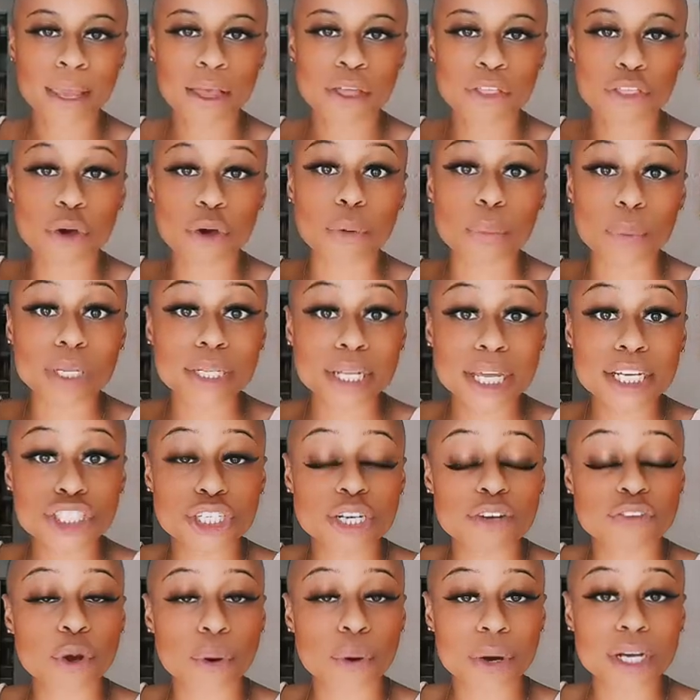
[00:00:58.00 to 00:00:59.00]
the
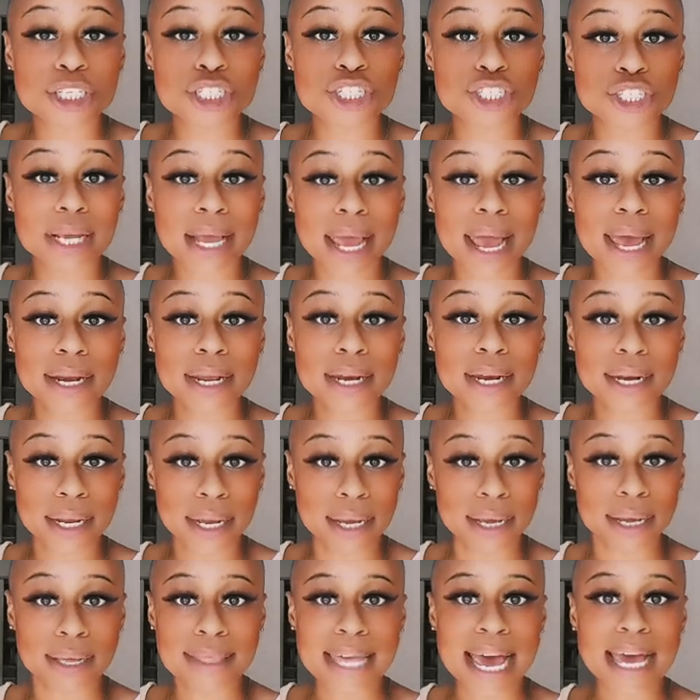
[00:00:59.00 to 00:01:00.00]
religion of
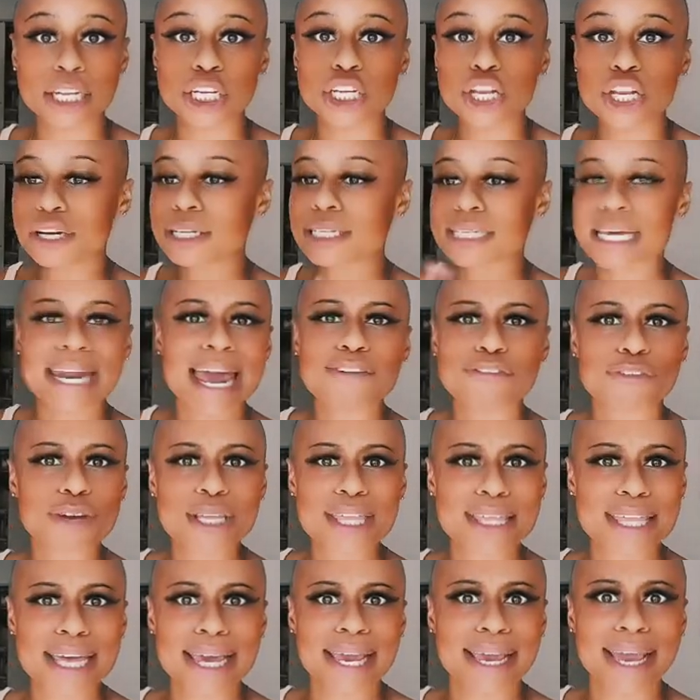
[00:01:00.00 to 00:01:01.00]
Christianity that looks at
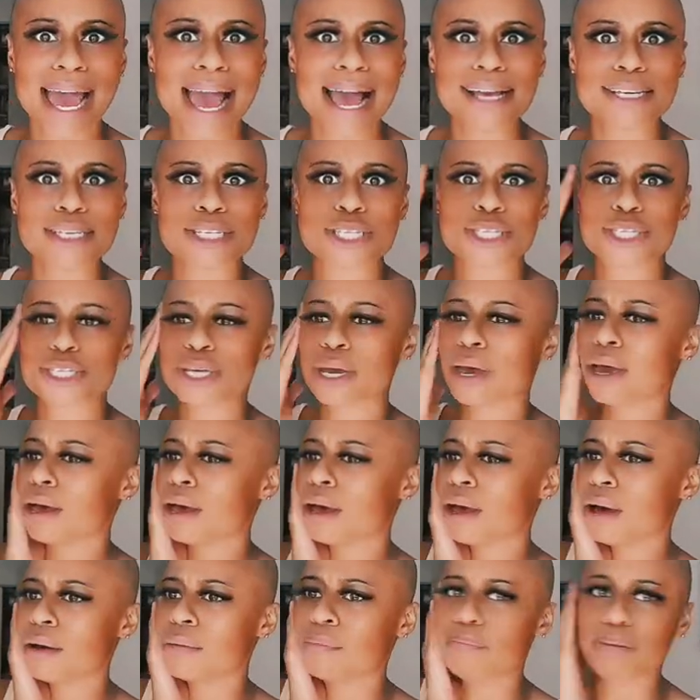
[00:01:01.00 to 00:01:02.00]
everything as
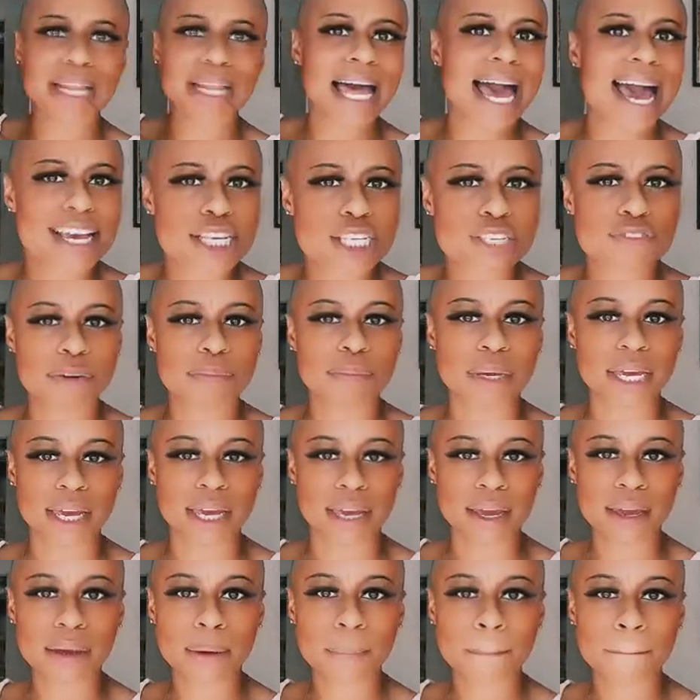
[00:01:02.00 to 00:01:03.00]

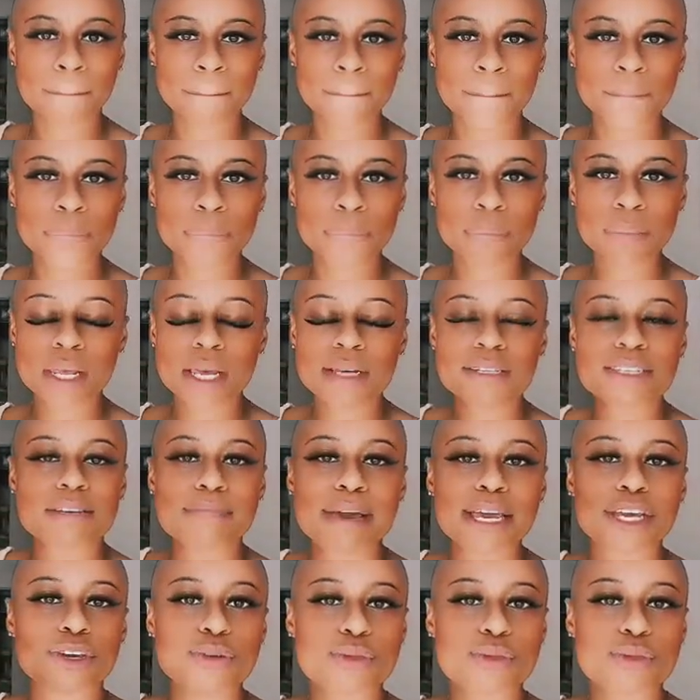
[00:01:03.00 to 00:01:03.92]
blasphemy to make